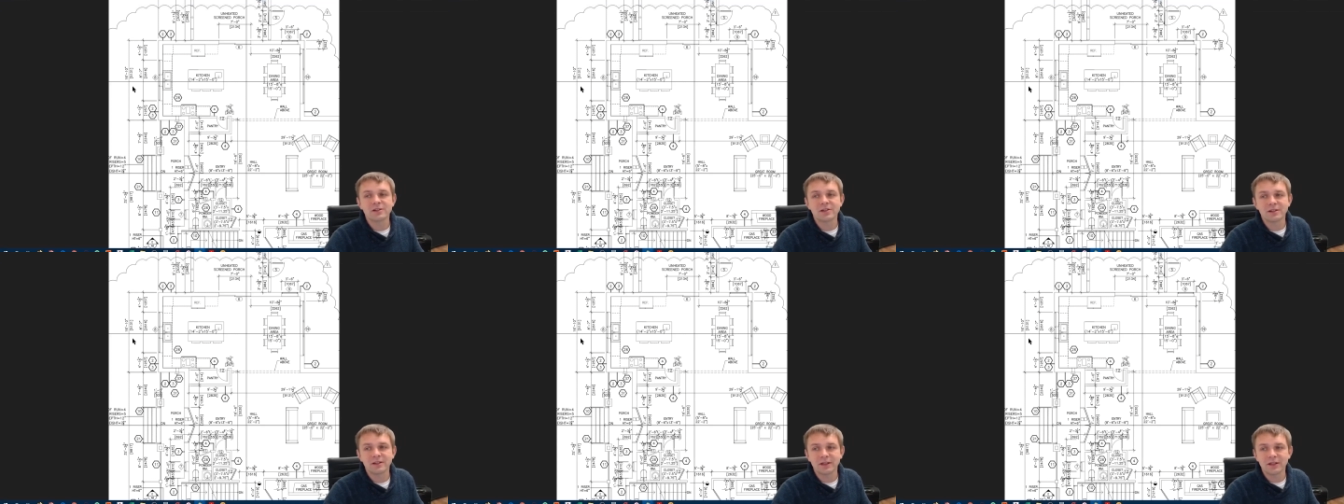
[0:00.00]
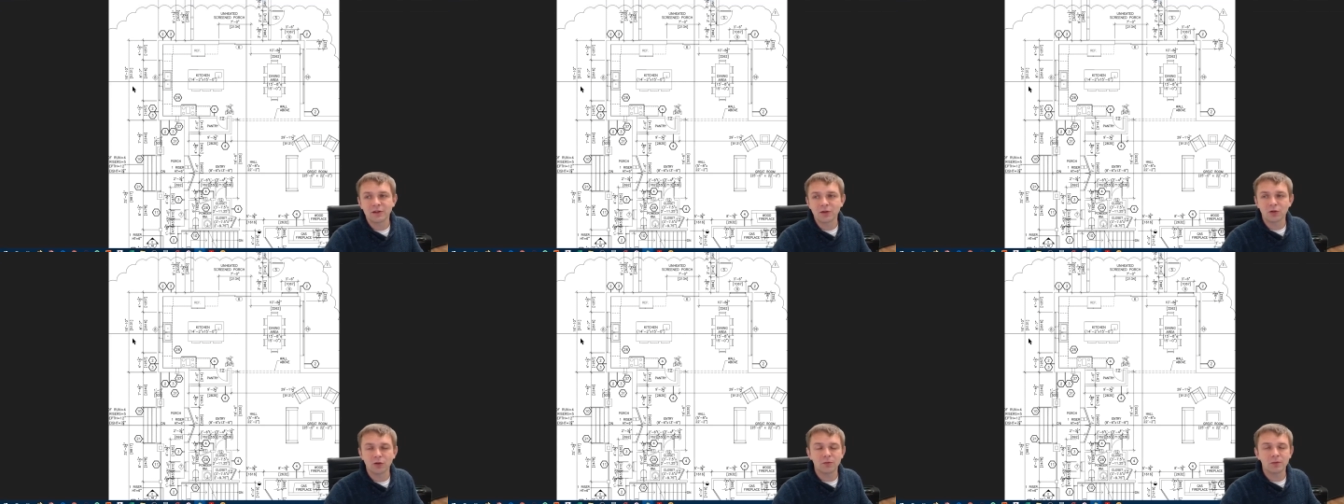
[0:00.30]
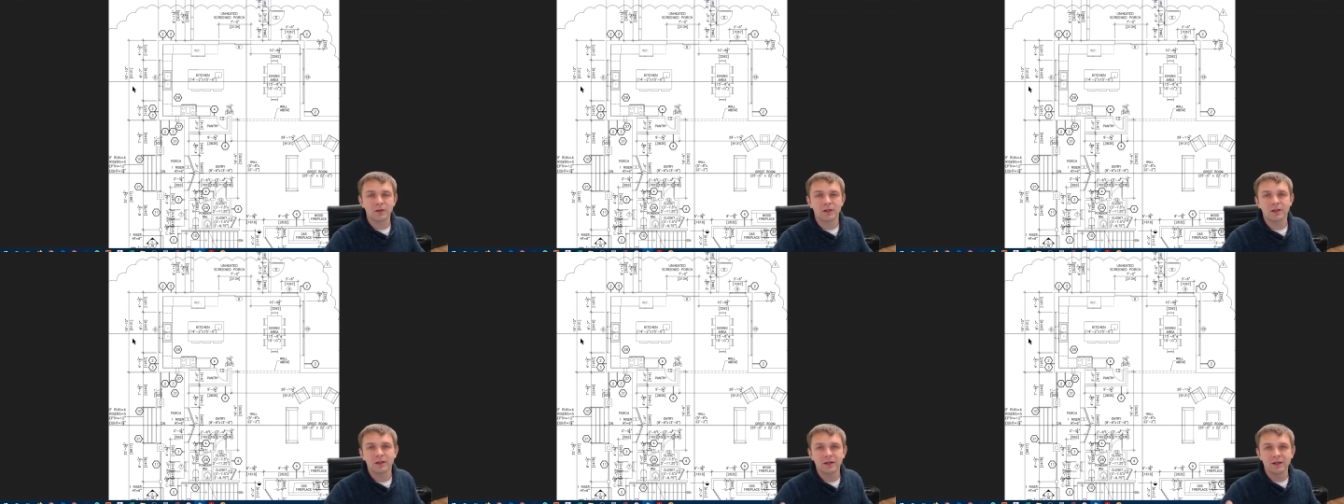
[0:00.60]
and they told
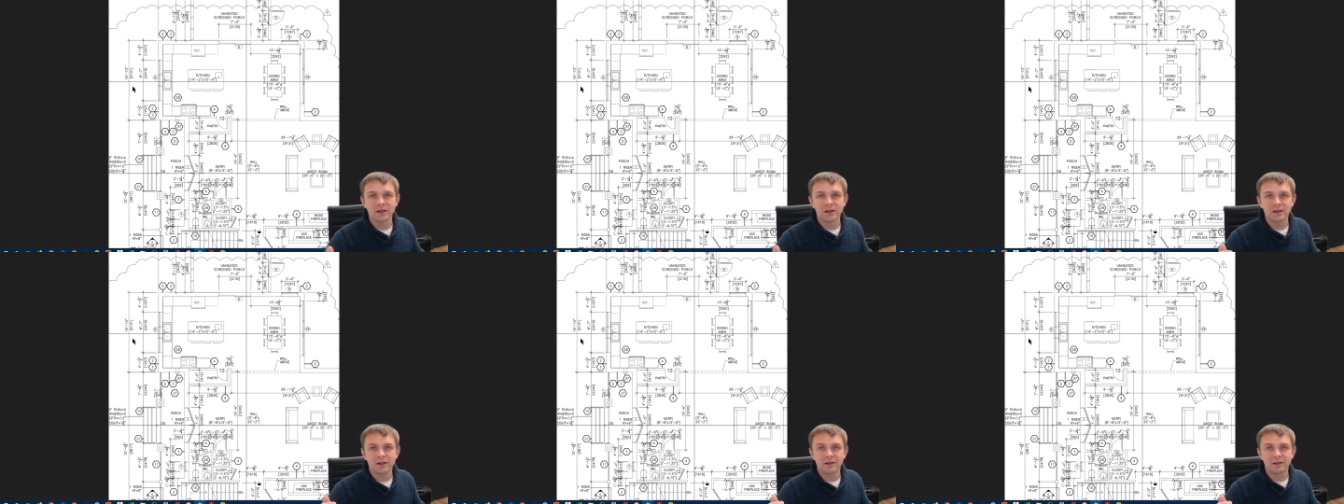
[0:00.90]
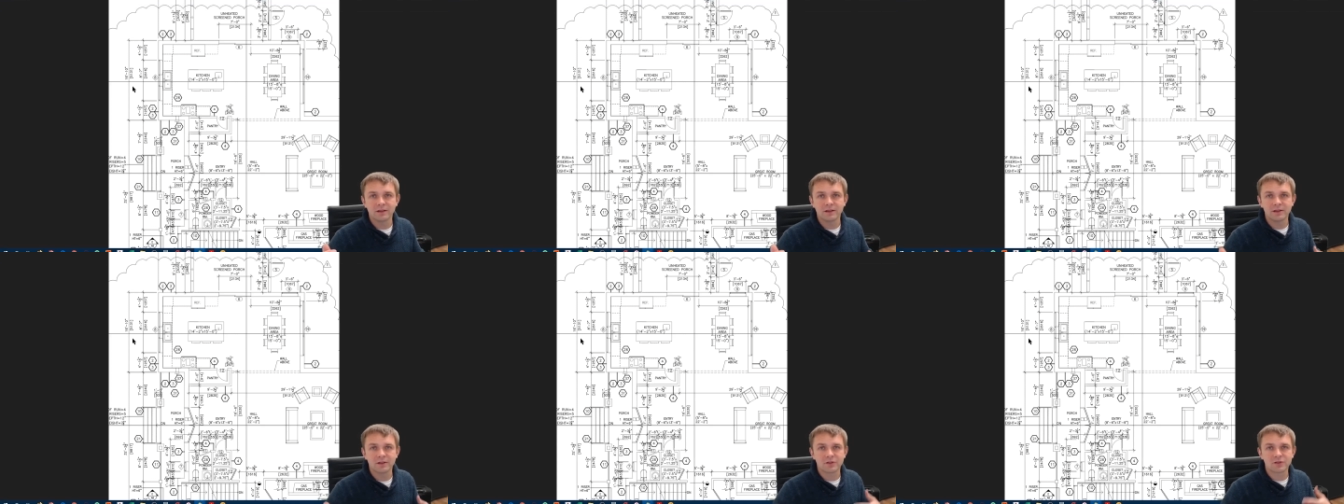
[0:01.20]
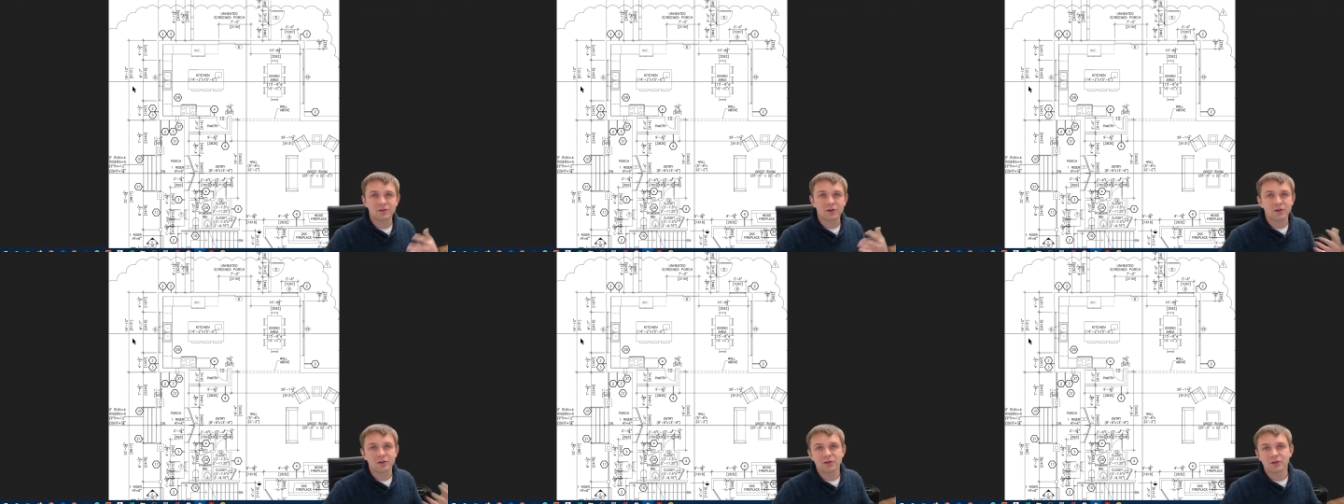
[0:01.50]
me the
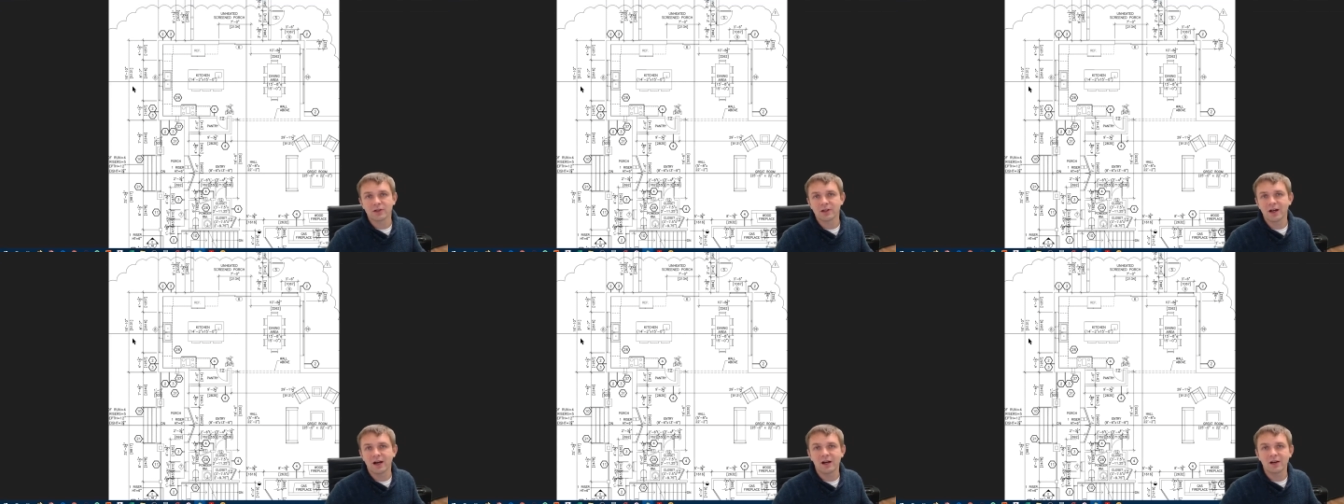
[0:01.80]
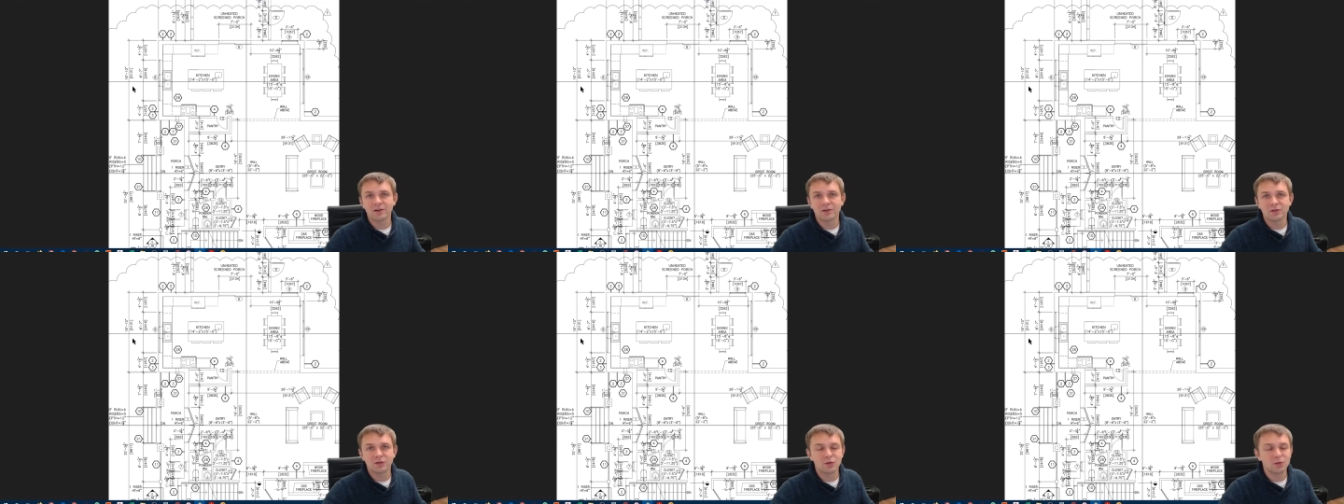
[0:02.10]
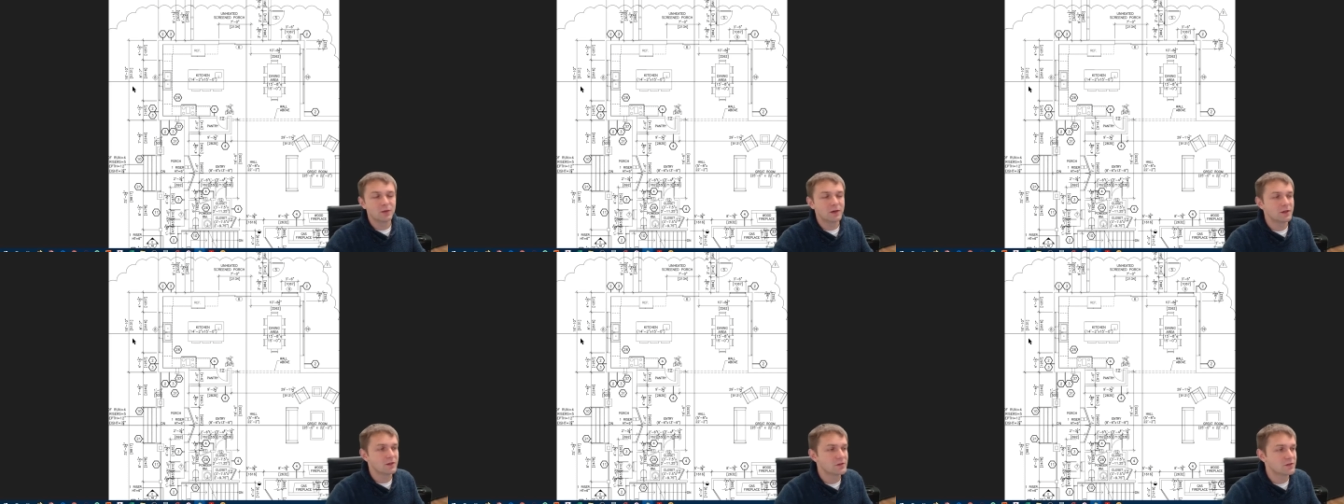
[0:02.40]
structure of the house
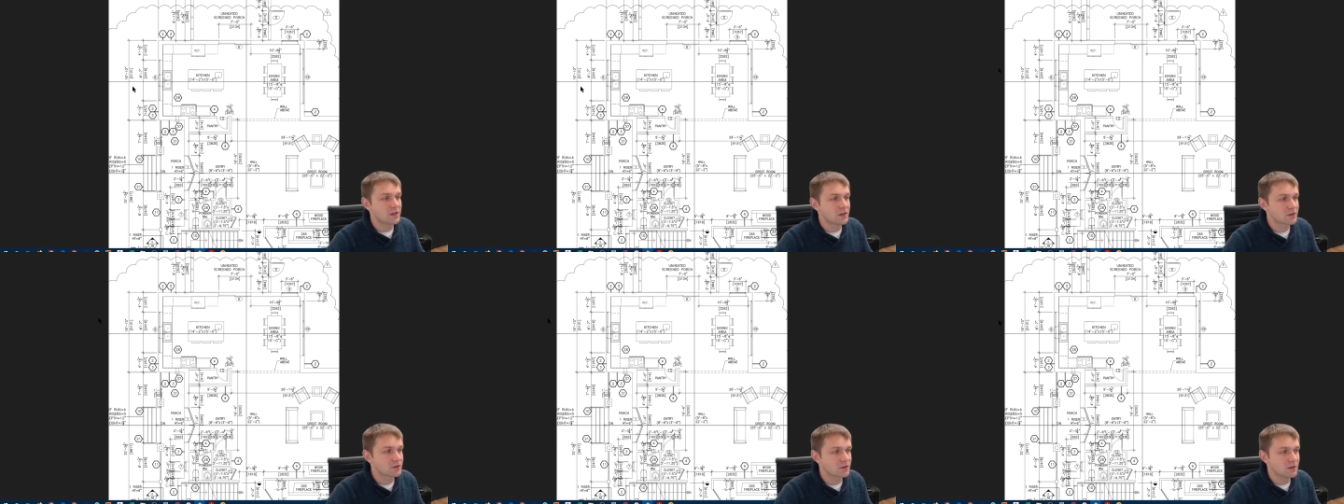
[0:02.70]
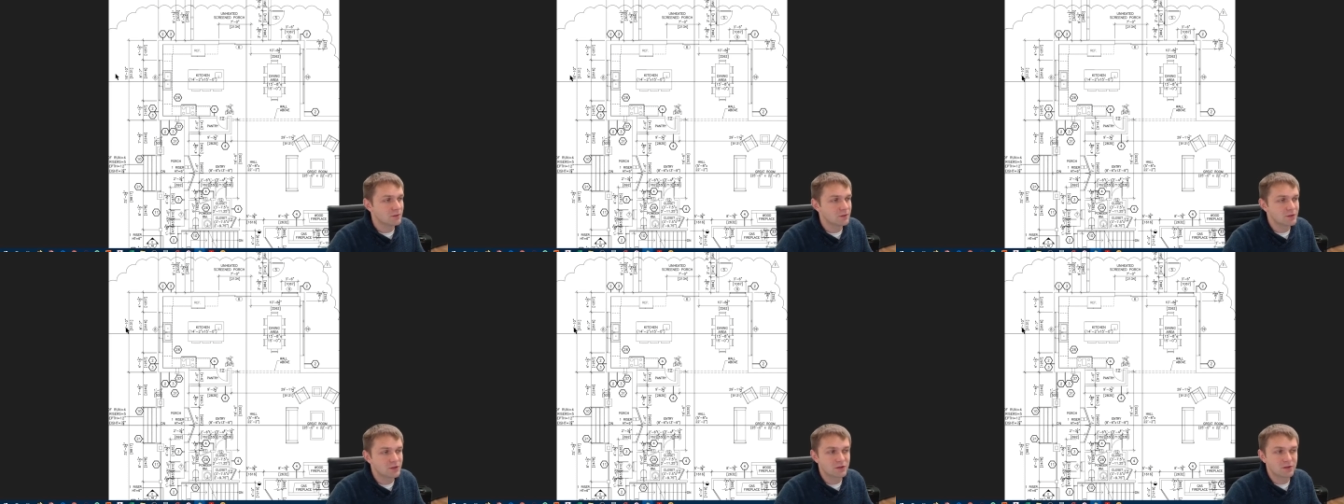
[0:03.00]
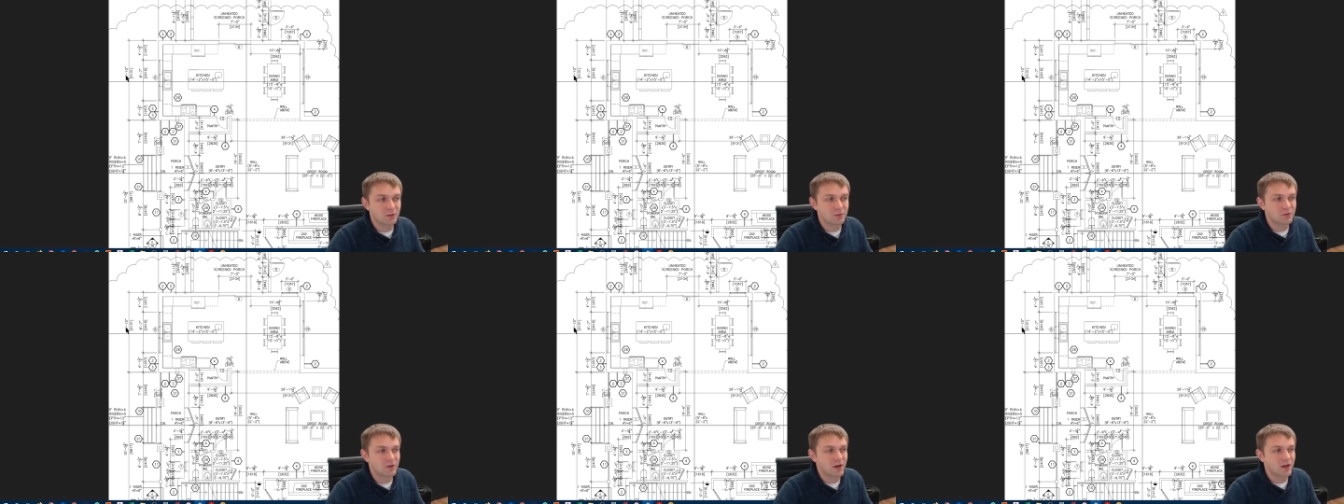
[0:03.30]
2x6, so I'm just
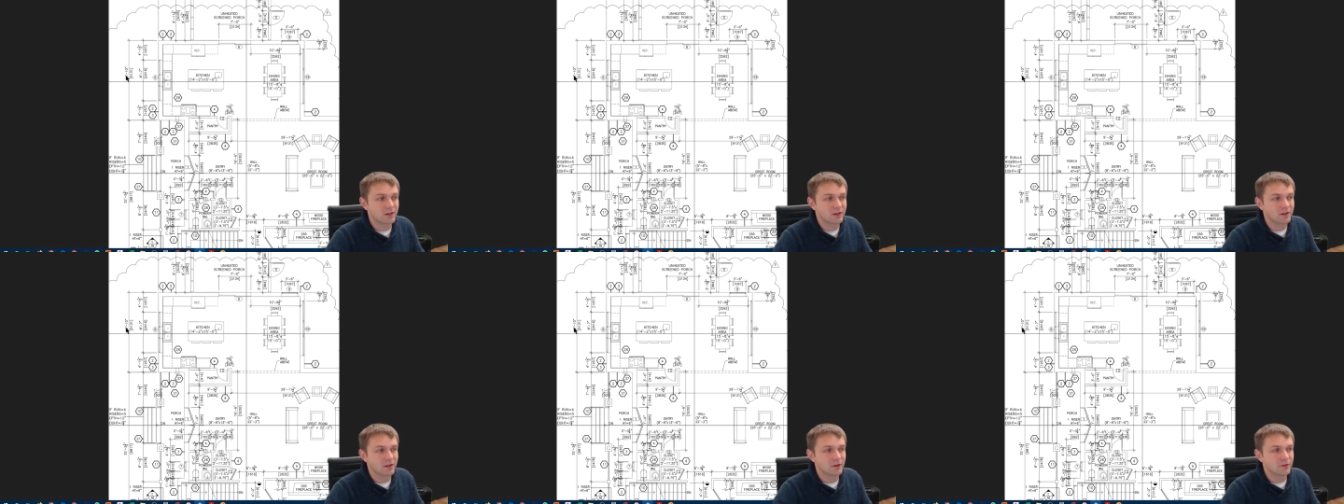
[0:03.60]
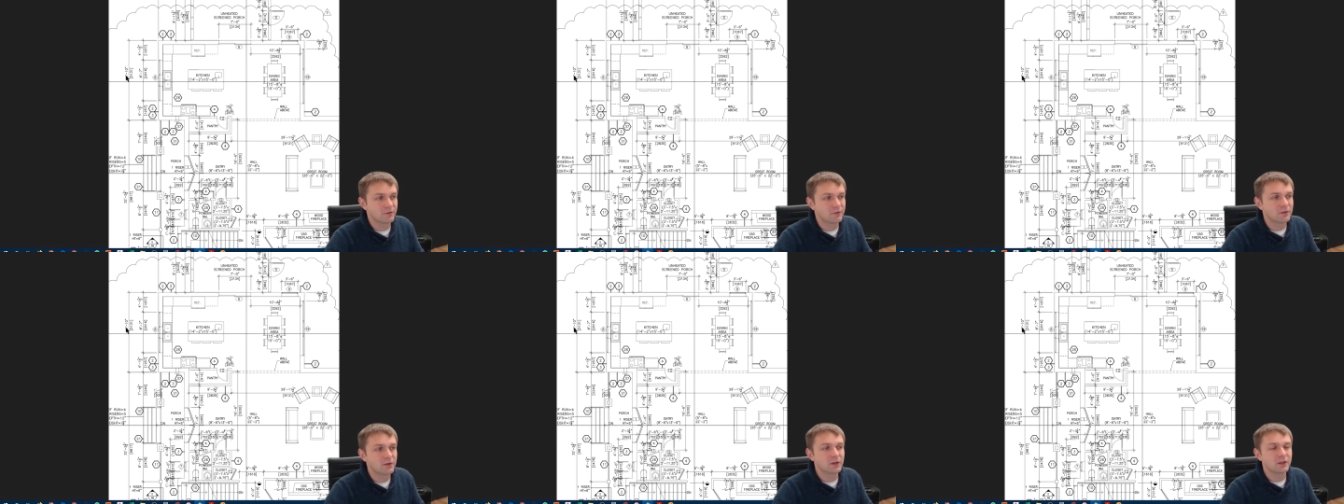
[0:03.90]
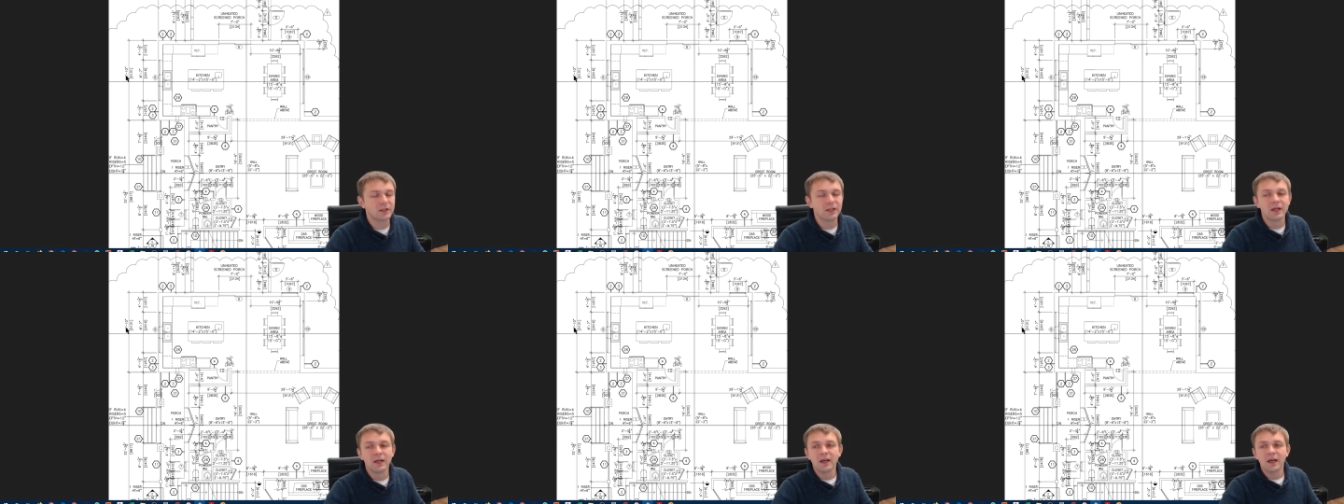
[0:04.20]
subtracting a foot,